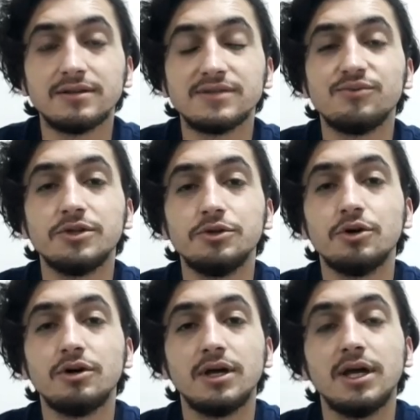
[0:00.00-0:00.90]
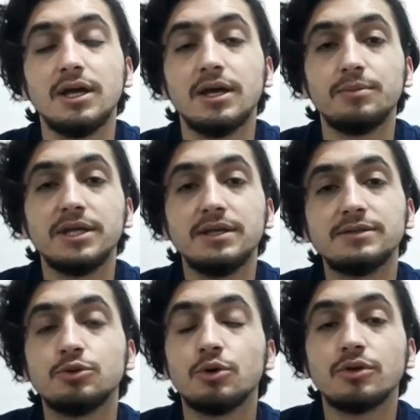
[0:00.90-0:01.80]
this video. Please
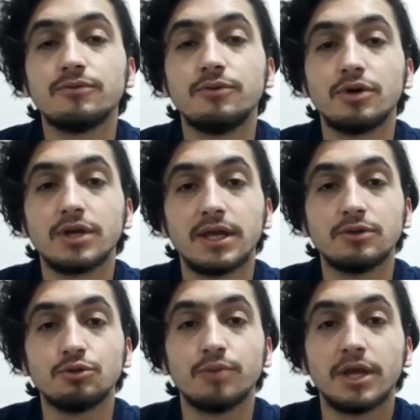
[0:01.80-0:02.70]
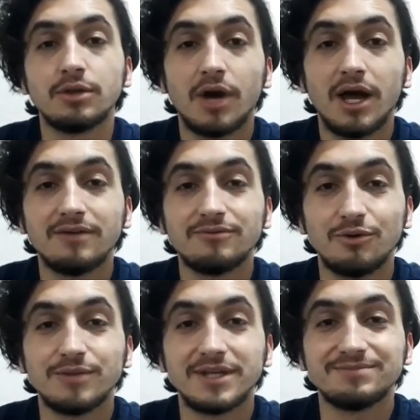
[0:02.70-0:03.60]
don't forget to make dua
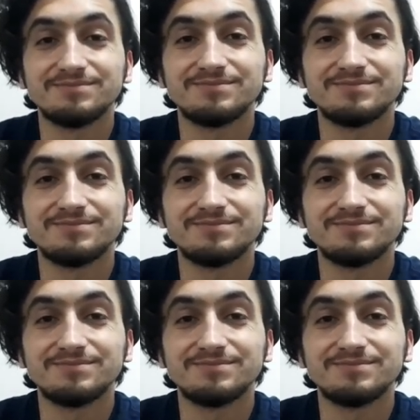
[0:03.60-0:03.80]
for me.